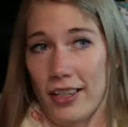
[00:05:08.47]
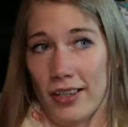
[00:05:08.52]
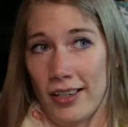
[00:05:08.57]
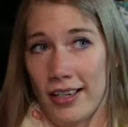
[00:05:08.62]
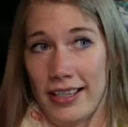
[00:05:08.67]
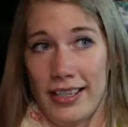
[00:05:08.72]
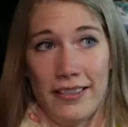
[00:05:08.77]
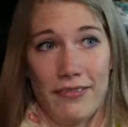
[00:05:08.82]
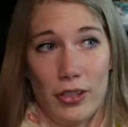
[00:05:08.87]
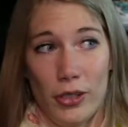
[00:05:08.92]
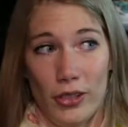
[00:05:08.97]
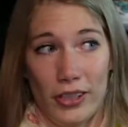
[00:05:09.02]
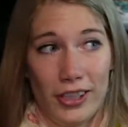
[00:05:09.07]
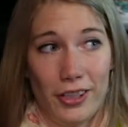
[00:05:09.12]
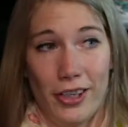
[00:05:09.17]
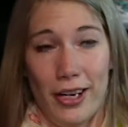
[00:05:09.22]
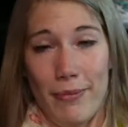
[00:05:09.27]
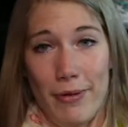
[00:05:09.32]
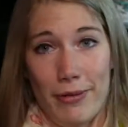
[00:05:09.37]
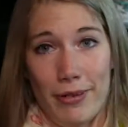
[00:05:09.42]
Are any of you in
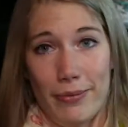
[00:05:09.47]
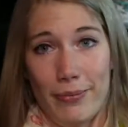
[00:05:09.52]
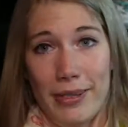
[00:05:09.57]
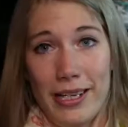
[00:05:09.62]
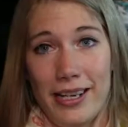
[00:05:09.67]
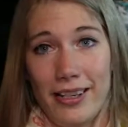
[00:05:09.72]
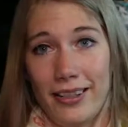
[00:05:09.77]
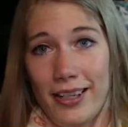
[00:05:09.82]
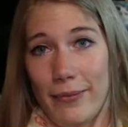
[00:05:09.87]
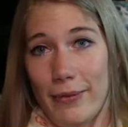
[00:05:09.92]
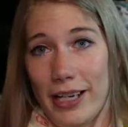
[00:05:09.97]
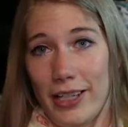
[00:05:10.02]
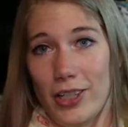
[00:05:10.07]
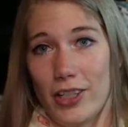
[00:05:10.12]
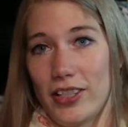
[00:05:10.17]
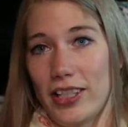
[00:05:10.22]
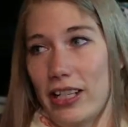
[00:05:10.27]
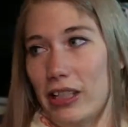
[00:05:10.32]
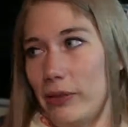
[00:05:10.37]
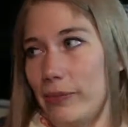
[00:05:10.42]
agreement with me or am I
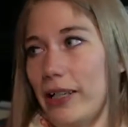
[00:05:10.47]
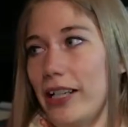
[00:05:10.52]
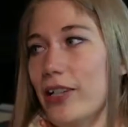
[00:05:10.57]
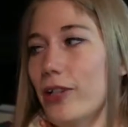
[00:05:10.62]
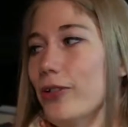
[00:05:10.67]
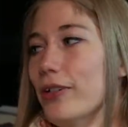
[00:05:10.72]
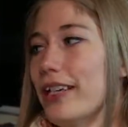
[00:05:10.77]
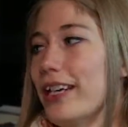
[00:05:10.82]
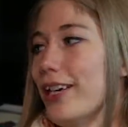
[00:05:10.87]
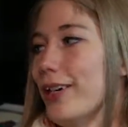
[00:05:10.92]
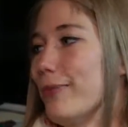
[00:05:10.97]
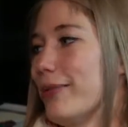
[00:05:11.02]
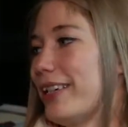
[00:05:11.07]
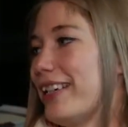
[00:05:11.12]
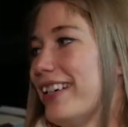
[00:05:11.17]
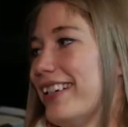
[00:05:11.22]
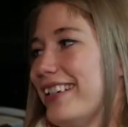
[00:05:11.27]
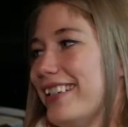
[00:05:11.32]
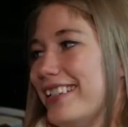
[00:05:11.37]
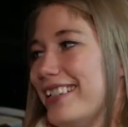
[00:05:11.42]
just out on my own here?
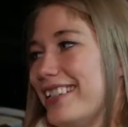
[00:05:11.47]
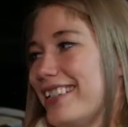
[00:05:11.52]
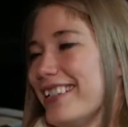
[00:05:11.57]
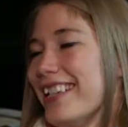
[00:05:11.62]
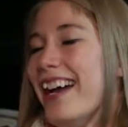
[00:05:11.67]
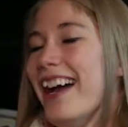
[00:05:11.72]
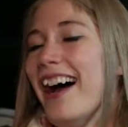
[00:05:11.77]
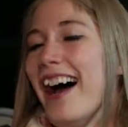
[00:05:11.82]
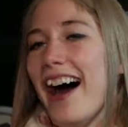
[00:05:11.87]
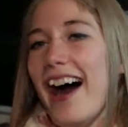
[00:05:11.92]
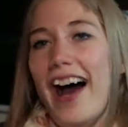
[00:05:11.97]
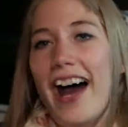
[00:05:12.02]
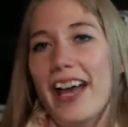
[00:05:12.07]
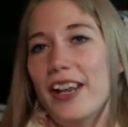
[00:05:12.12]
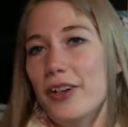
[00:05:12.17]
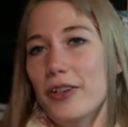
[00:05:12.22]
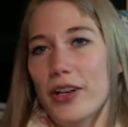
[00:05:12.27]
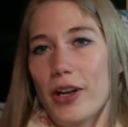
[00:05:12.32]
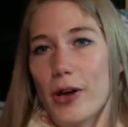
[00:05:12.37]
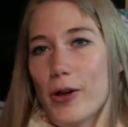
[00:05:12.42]
Because I
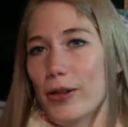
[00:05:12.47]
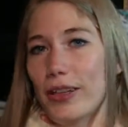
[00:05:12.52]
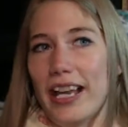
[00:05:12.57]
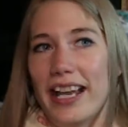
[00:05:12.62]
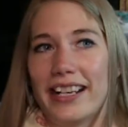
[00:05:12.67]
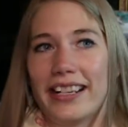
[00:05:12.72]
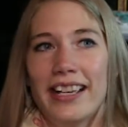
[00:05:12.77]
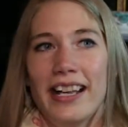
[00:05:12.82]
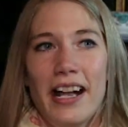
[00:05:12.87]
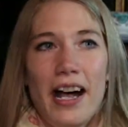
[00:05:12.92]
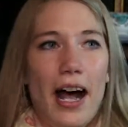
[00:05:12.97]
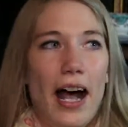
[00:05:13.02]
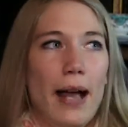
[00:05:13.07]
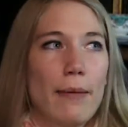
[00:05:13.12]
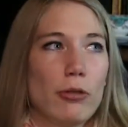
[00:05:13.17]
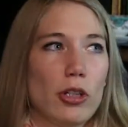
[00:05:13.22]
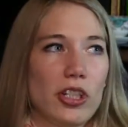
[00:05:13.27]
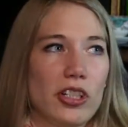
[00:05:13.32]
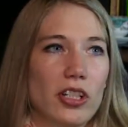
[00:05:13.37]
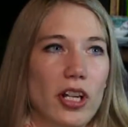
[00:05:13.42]
don't know. Like,
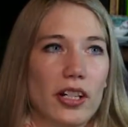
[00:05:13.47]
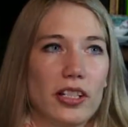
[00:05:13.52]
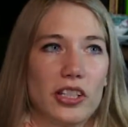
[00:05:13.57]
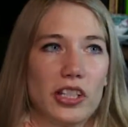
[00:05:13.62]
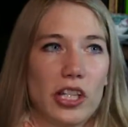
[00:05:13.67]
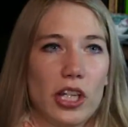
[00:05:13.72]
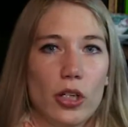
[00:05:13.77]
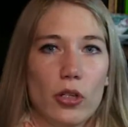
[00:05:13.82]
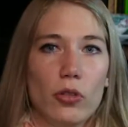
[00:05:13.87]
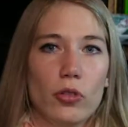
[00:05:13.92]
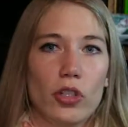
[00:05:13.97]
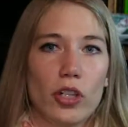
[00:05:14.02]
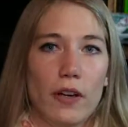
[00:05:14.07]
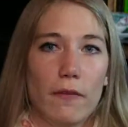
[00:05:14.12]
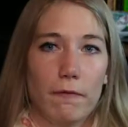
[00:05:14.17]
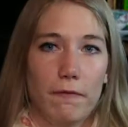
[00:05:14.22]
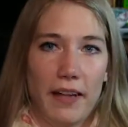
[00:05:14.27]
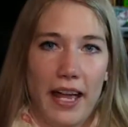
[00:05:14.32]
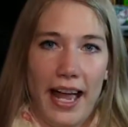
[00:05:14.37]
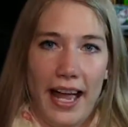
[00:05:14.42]
I'm just not as huge a
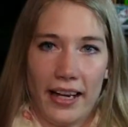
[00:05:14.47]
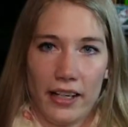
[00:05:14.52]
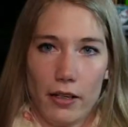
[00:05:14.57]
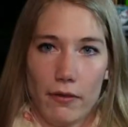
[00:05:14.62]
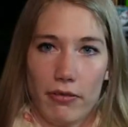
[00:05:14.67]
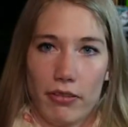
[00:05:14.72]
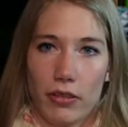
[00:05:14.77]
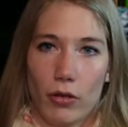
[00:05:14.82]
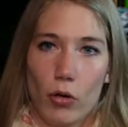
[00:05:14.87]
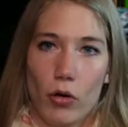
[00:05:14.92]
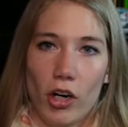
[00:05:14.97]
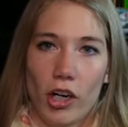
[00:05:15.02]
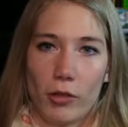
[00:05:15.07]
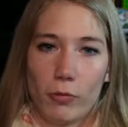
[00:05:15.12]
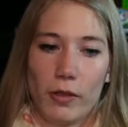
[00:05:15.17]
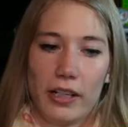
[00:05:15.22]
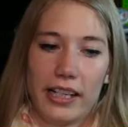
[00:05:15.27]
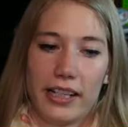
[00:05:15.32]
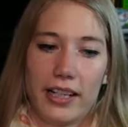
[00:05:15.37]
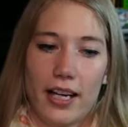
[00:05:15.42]
fan of
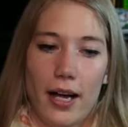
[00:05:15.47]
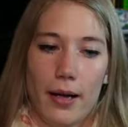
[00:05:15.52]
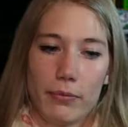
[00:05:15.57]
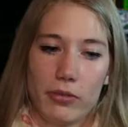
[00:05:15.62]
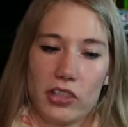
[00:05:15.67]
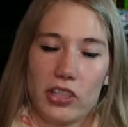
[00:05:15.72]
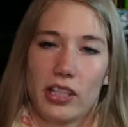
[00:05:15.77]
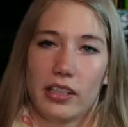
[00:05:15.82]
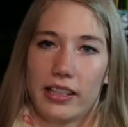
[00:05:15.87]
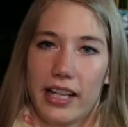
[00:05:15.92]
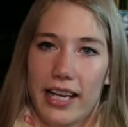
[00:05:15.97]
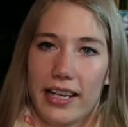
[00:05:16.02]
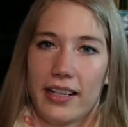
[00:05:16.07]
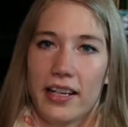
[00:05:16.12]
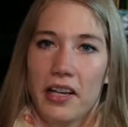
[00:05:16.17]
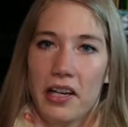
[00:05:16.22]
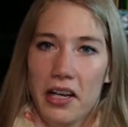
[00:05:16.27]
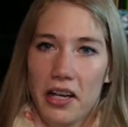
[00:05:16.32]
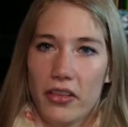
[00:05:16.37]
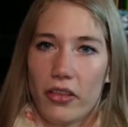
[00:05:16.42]
Thorne when it comes to
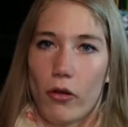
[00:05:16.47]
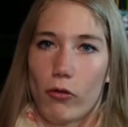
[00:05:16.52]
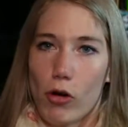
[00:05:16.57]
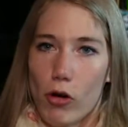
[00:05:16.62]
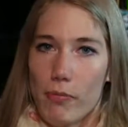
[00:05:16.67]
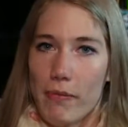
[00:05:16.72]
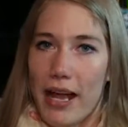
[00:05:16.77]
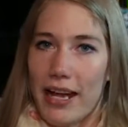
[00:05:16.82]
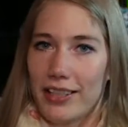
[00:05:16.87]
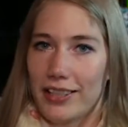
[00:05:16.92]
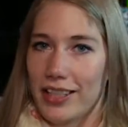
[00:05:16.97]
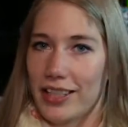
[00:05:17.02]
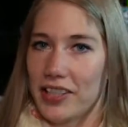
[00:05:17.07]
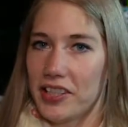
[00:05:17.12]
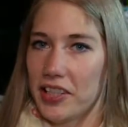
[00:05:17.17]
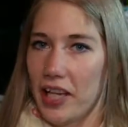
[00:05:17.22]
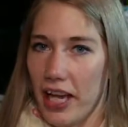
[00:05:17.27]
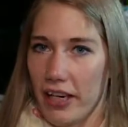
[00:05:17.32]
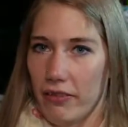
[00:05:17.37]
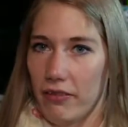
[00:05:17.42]
like the romantic
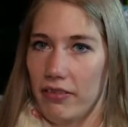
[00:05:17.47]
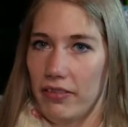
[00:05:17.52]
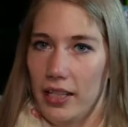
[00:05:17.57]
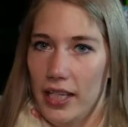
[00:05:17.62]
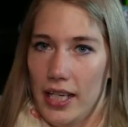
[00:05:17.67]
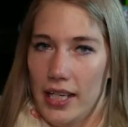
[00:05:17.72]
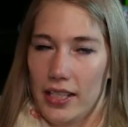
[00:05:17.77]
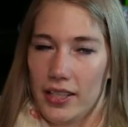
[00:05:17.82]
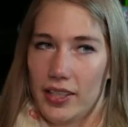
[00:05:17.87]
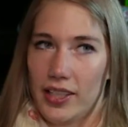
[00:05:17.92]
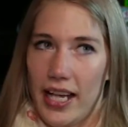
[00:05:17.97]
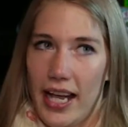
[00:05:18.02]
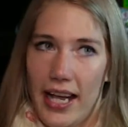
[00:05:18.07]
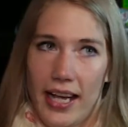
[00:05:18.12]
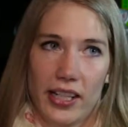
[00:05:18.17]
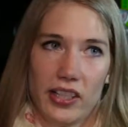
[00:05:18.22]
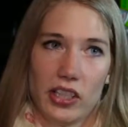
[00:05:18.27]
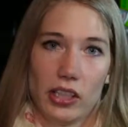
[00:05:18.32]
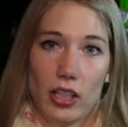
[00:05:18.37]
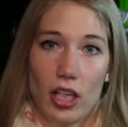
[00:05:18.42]
side of things
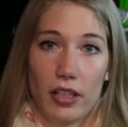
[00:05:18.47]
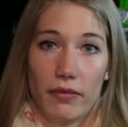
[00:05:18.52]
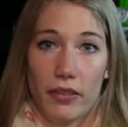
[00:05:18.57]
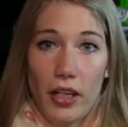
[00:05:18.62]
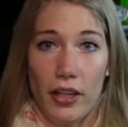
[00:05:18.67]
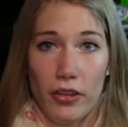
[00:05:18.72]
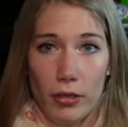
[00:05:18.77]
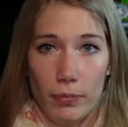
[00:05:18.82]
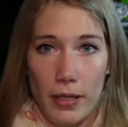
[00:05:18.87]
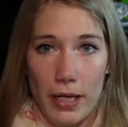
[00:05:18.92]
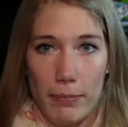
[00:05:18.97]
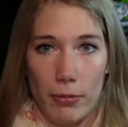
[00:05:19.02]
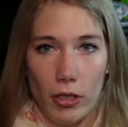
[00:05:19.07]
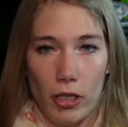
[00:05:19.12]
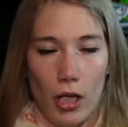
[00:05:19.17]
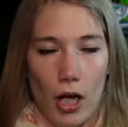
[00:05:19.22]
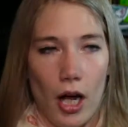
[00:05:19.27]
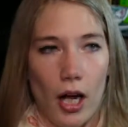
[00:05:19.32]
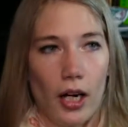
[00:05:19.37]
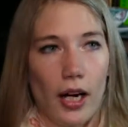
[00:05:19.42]
as a lot of other people
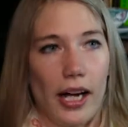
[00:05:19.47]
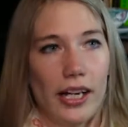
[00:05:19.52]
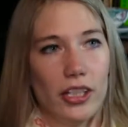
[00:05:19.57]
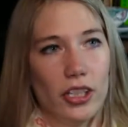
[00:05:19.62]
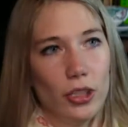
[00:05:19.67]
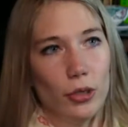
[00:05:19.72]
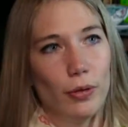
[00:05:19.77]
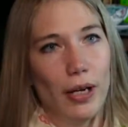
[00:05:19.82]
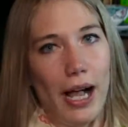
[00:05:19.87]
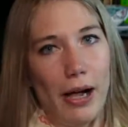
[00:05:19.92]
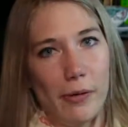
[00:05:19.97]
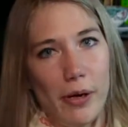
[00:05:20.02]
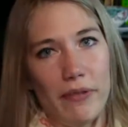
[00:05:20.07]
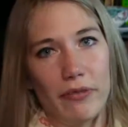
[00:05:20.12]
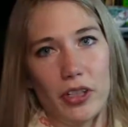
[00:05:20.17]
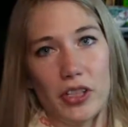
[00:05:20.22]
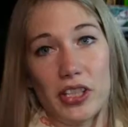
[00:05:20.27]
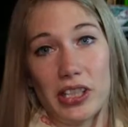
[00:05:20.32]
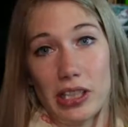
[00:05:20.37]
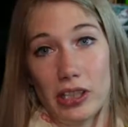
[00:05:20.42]
are. I do,
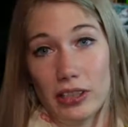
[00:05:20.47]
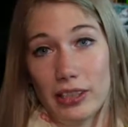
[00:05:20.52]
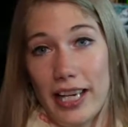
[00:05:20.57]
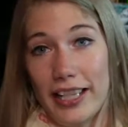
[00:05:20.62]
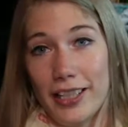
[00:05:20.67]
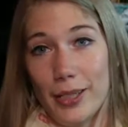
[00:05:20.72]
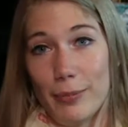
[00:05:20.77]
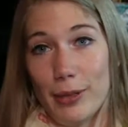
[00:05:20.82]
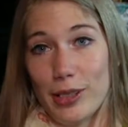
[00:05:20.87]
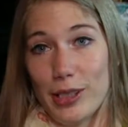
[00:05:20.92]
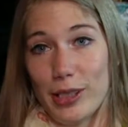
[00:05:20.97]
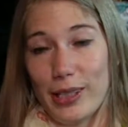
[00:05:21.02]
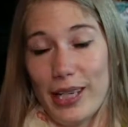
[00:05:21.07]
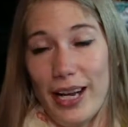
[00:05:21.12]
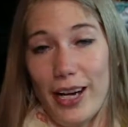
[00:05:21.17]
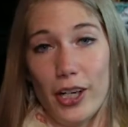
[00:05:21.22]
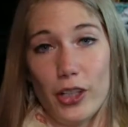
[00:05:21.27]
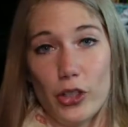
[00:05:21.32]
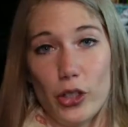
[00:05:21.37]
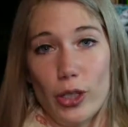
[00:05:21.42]
however, still like him as a
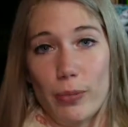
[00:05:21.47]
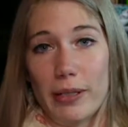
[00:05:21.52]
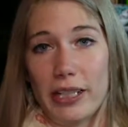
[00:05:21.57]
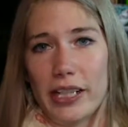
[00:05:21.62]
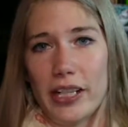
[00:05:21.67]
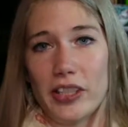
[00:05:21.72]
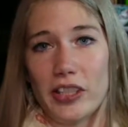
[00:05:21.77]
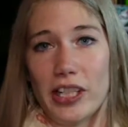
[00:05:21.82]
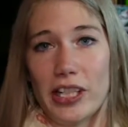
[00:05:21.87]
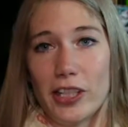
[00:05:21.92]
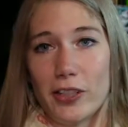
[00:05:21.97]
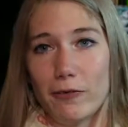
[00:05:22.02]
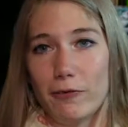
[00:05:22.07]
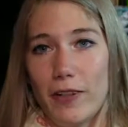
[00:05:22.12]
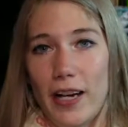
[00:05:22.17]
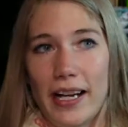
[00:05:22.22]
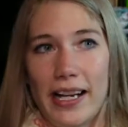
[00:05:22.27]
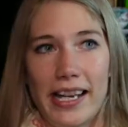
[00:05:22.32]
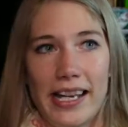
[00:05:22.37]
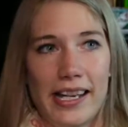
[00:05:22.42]
character because he's
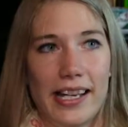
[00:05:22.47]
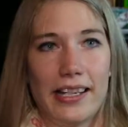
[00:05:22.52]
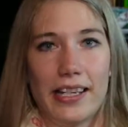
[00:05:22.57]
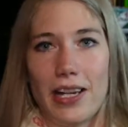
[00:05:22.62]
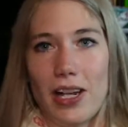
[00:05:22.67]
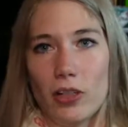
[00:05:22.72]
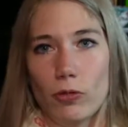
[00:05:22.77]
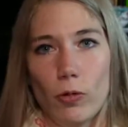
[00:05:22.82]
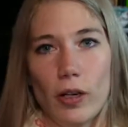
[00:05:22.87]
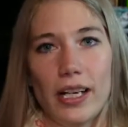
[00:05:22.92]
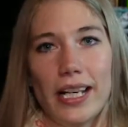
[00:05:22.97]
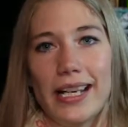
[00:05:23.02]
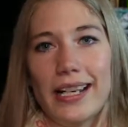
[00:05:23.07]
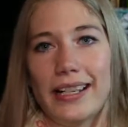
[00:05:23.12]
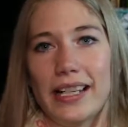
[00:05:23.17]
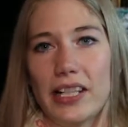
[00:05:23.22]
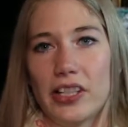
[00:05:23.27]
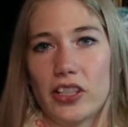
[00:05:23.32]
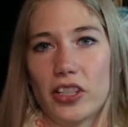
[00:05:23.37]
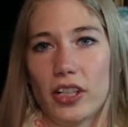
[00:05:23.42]
funny and he's witty
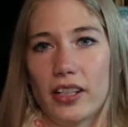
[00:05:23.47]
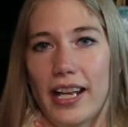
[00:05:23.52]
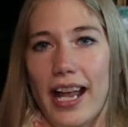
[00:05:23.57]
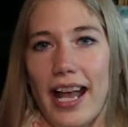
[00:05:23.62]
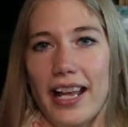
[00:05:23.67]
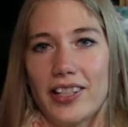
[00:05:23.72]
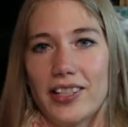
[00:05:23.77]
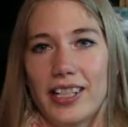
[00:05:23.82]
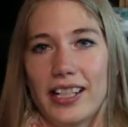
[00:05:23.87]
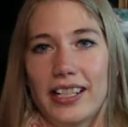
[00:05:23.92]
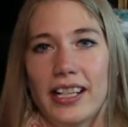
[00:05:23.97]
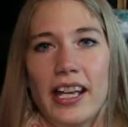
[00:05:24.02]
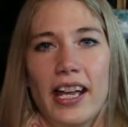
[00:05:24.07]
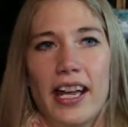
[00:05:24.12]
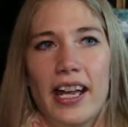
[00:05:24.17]
and he's sarcastic